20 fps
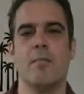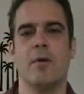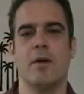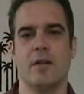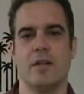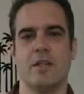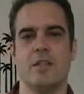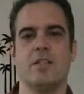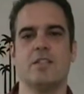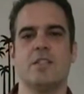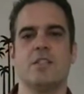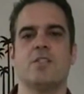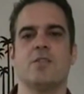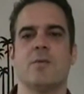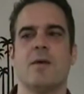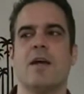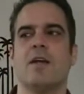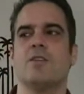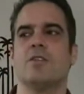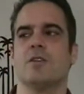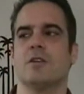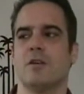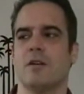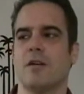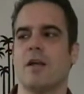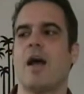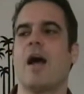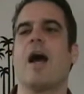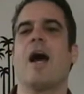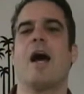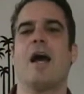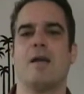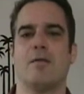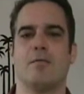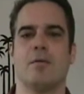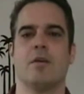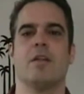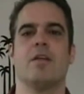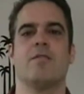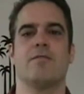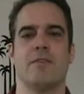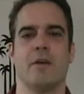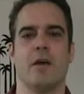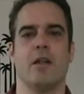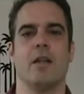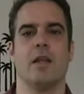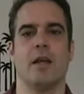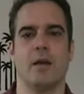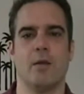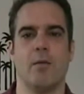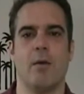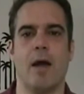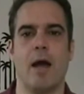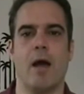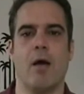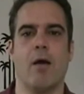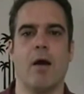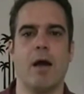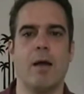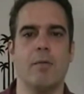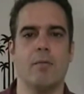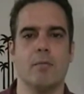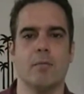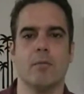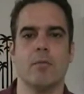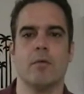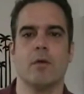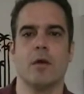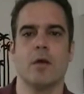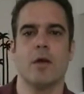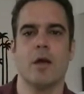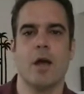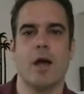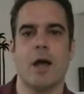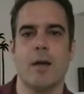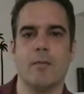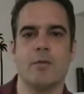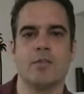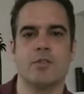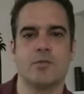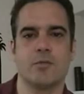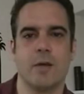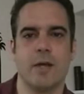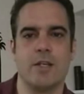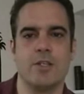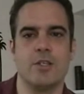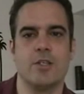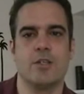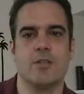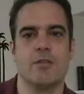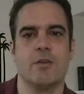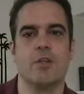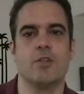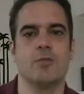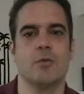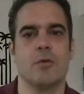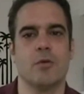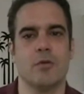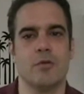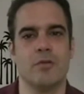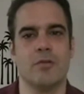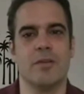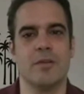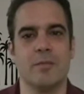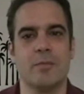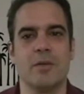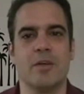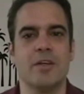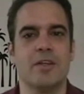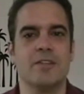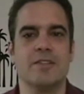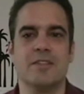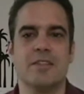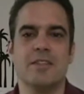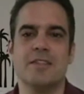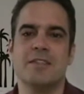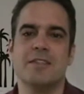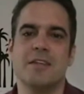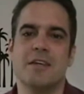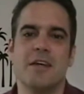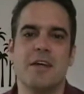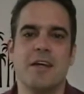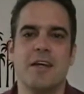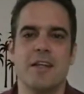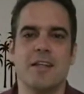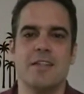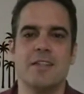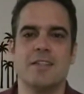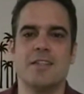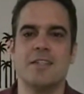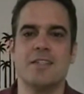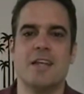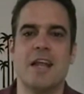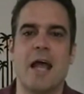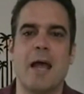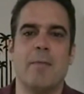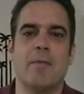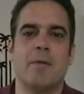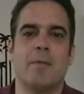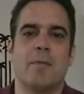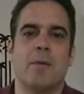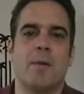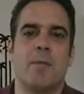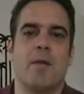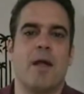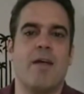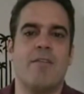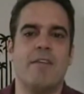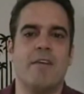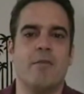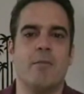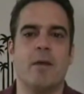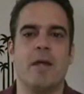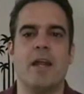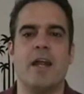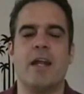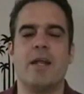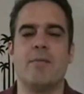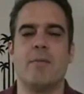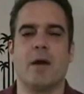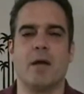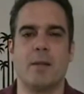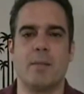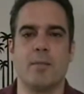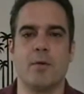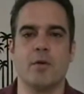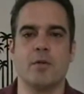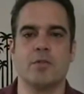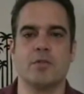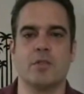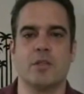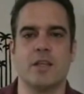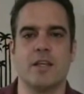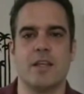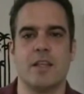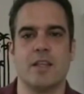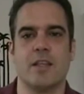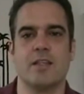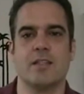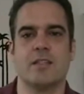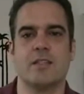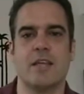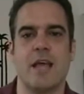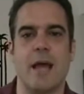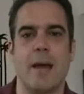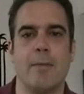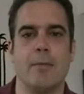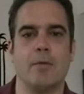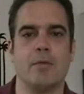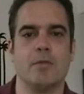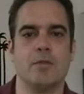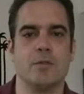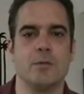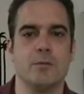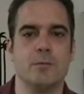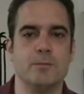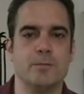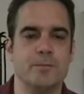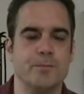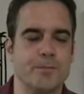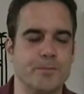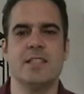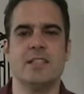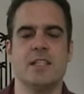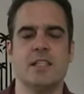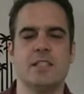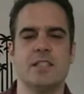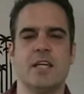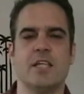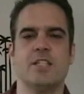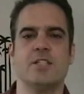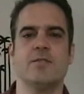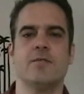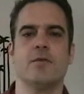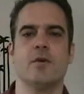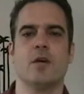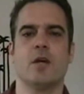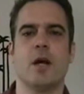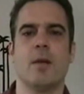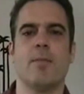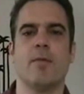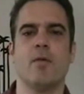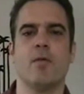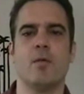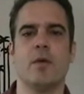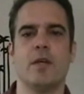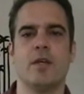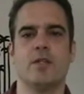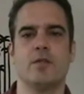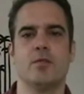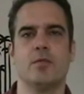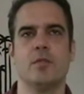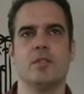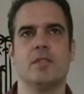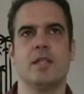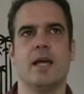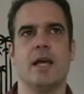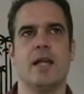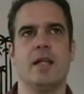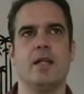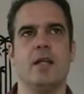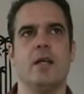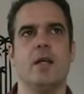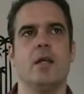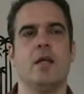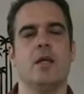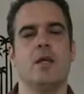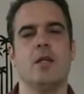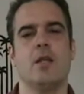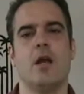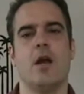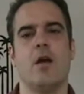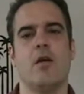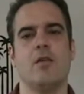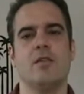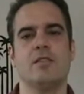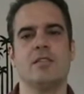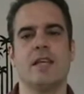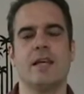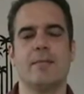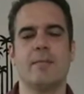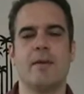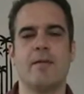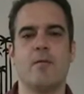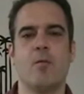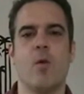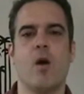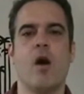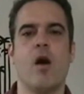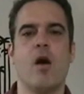But in this situation, I really felt like, wow, I'm a strange individual because this doesn't happen to people. I've never met anybody personally that this happened to. The sensation for a couple of weeks was that, you know, it's like my